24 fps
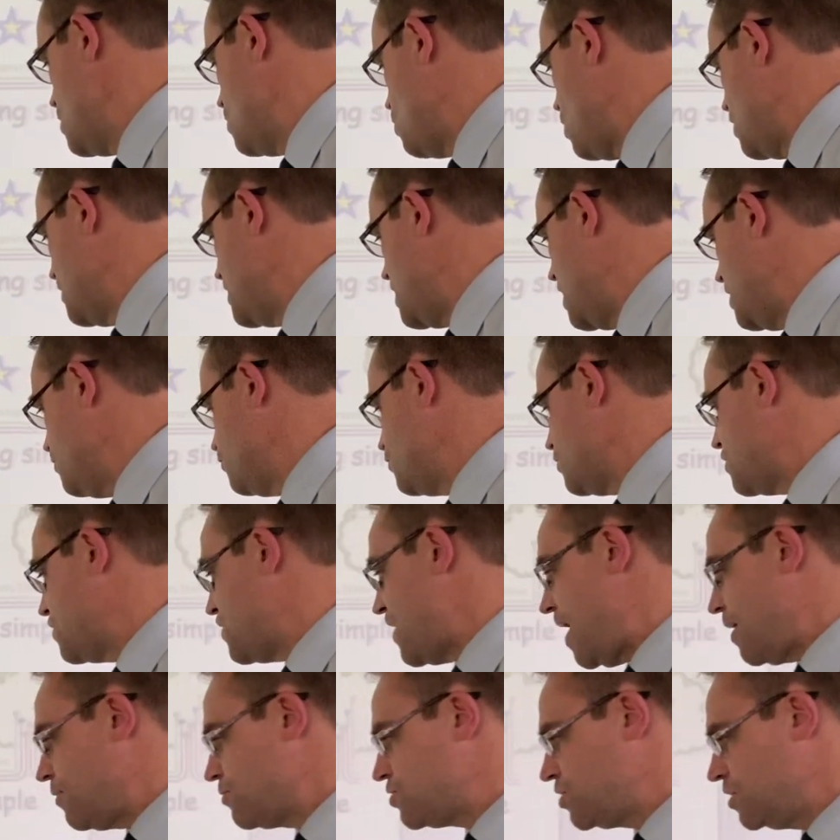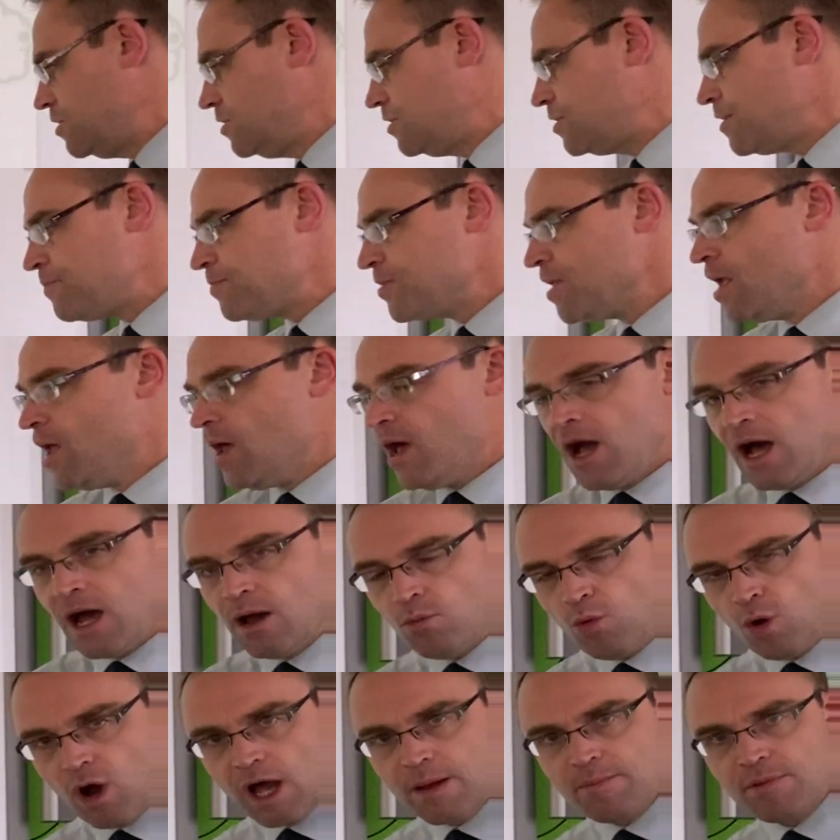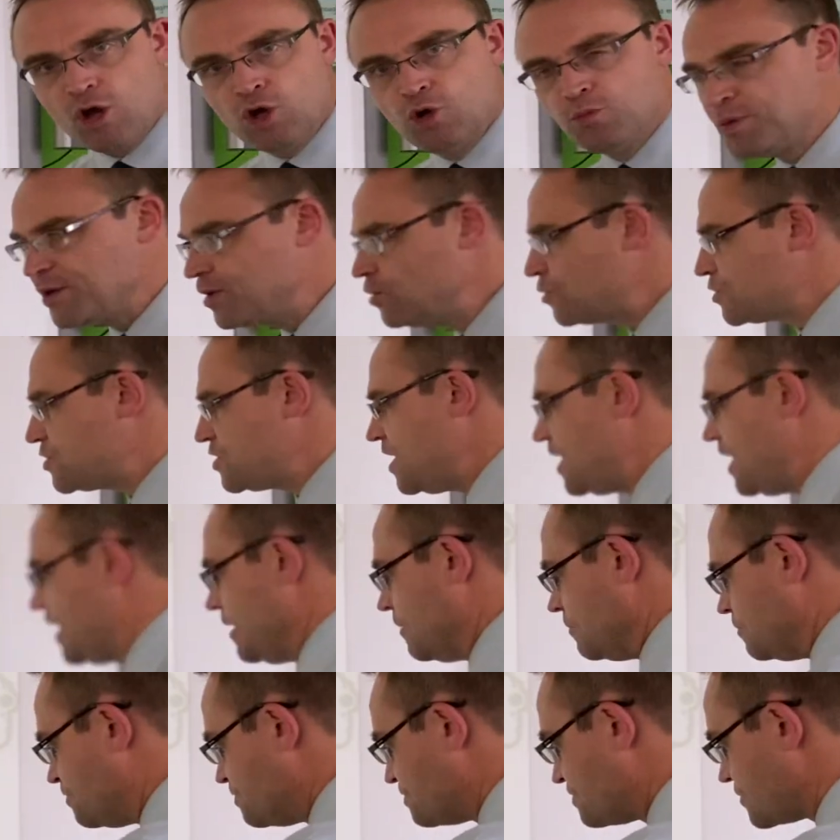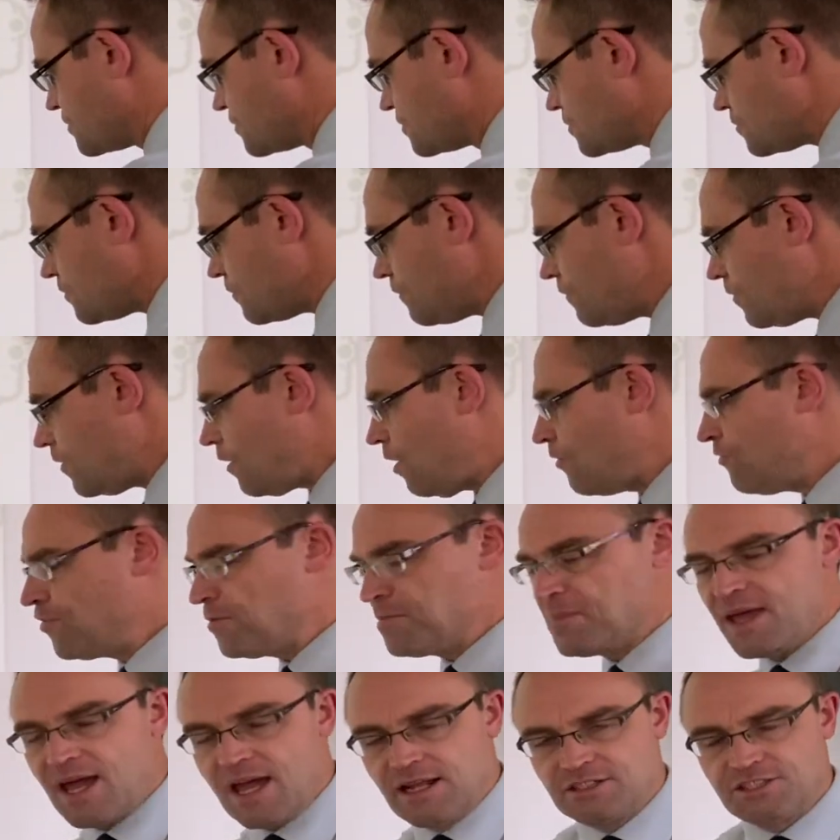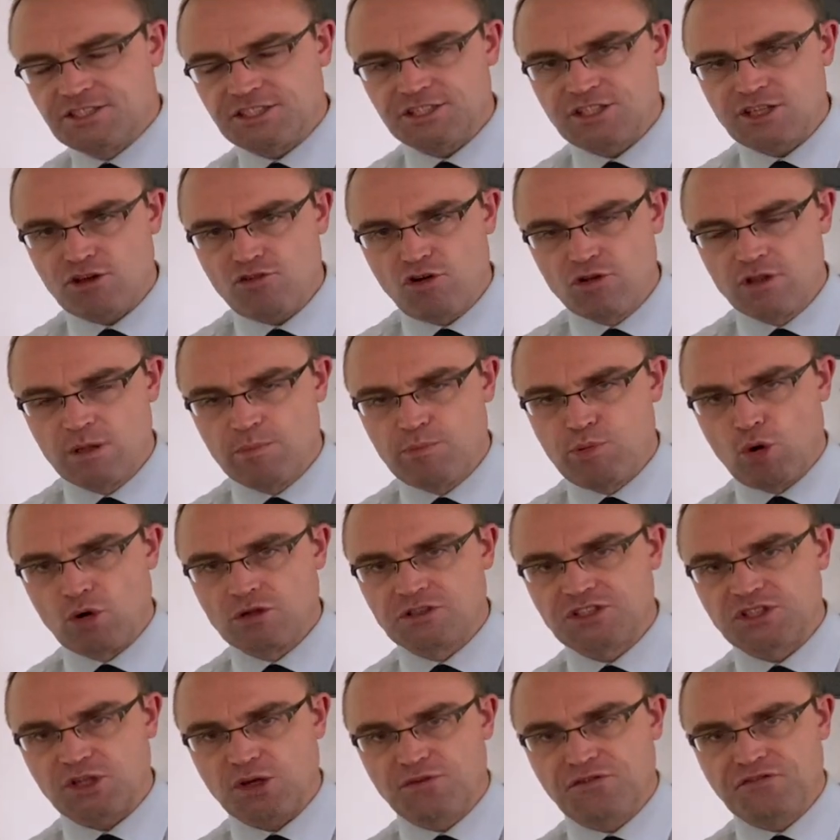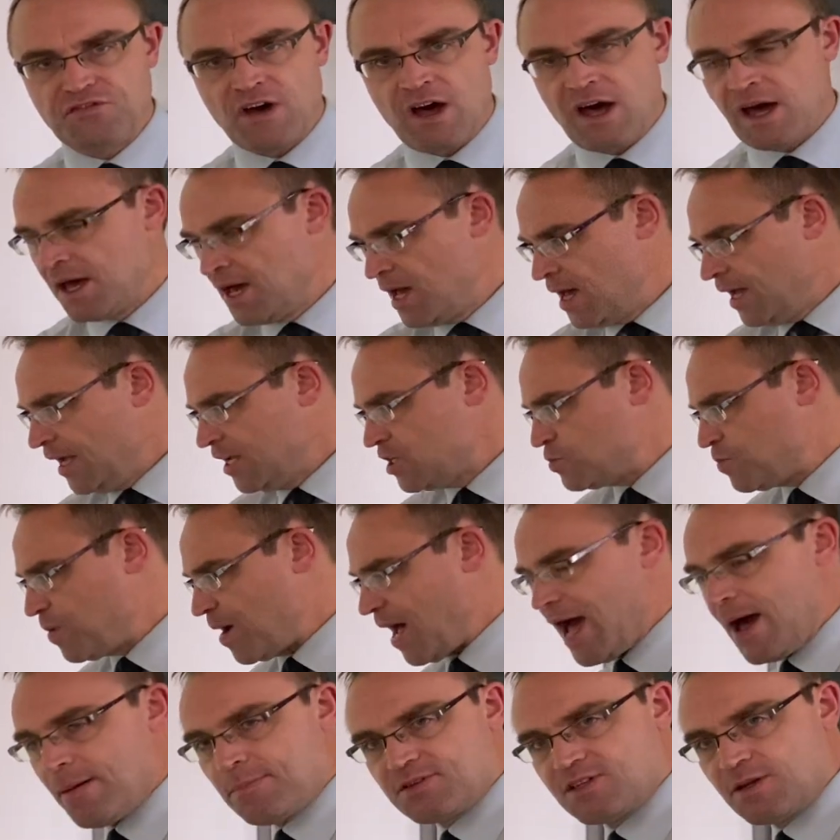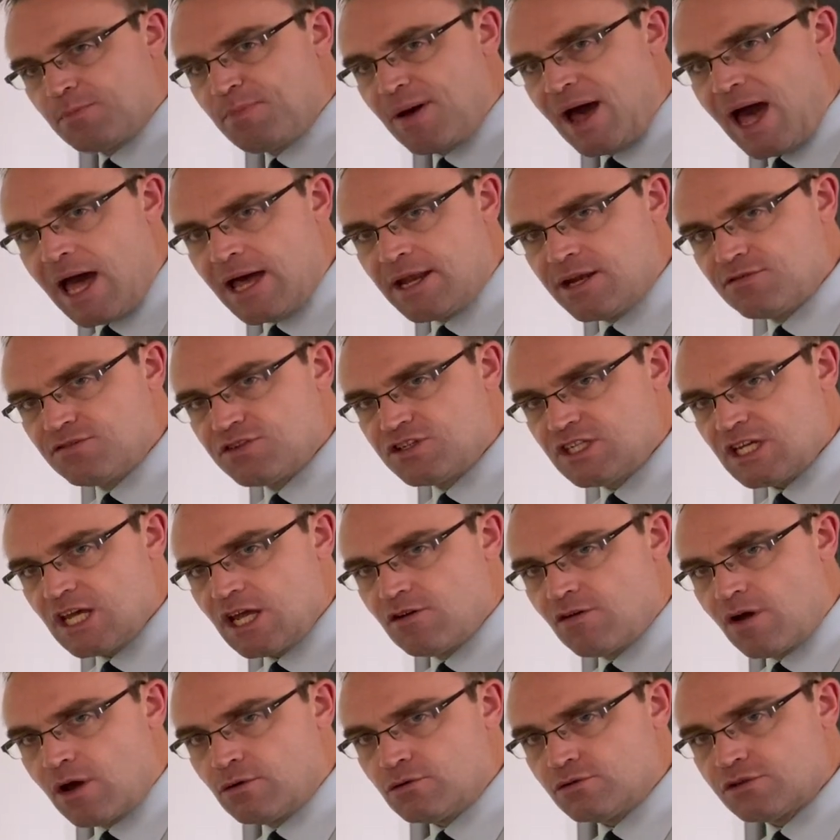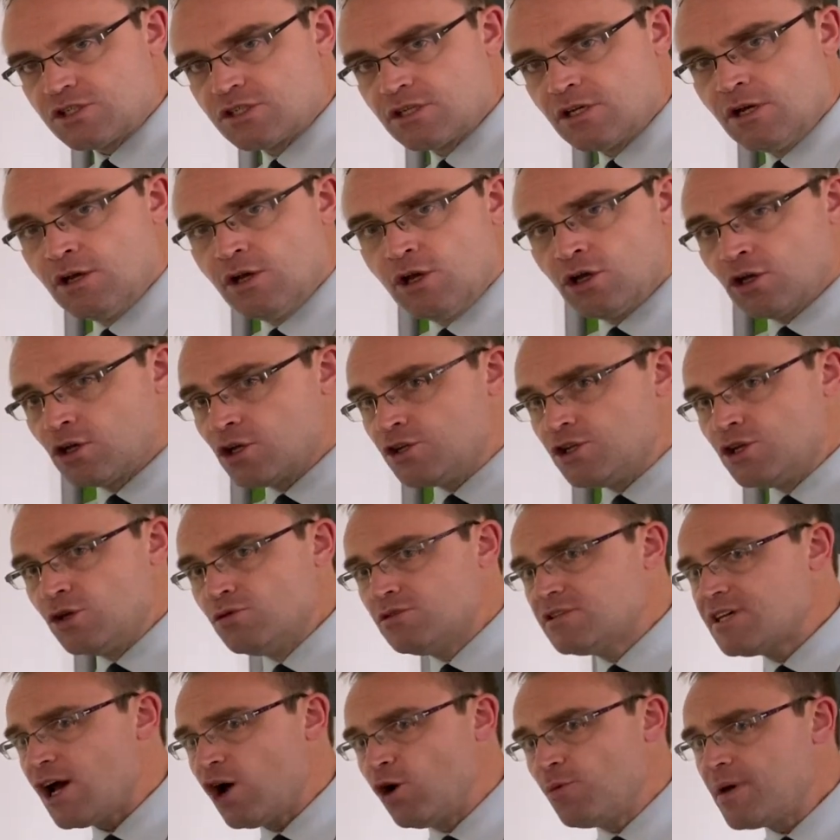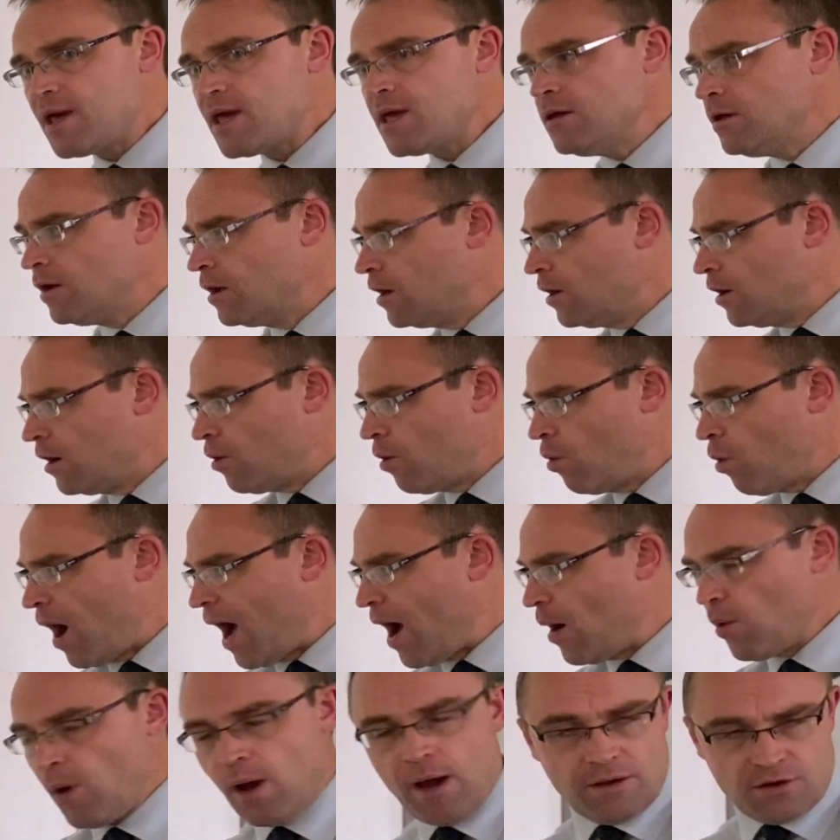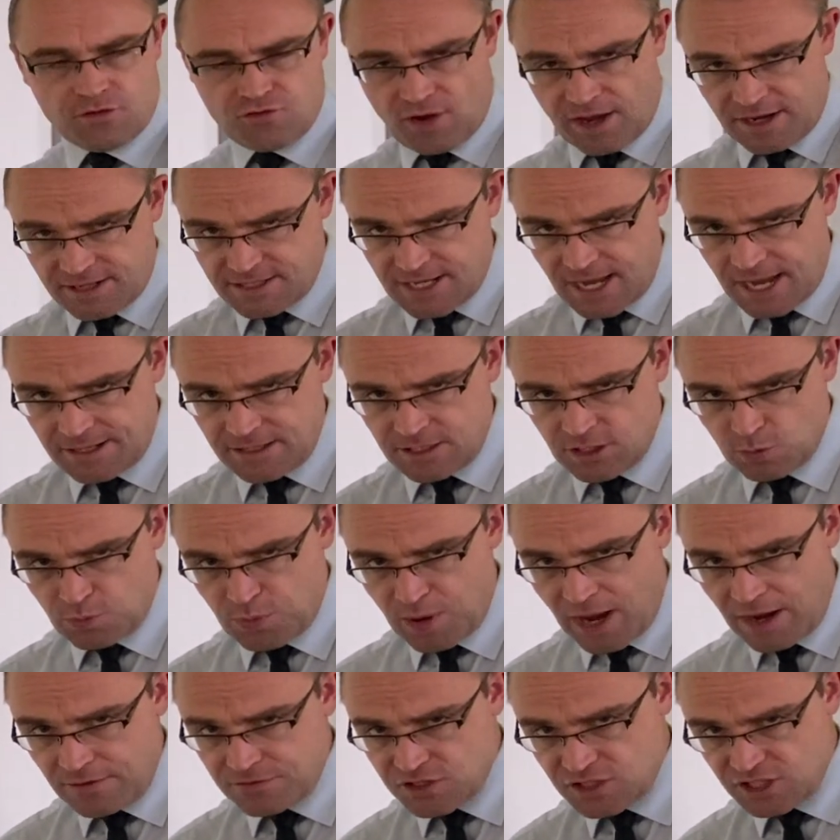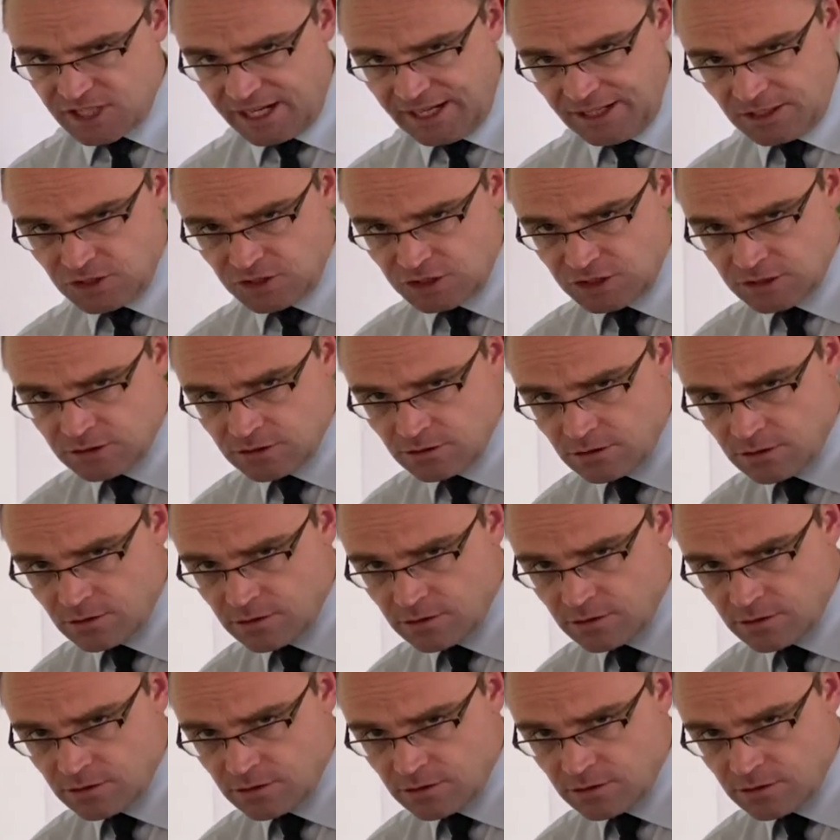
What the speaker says: 100,000. And what I'm hoping you're seeing from the answers that are on the board so far is perhaps a pattern of zeros. Can you tell me how I would write 10 to the power of 6?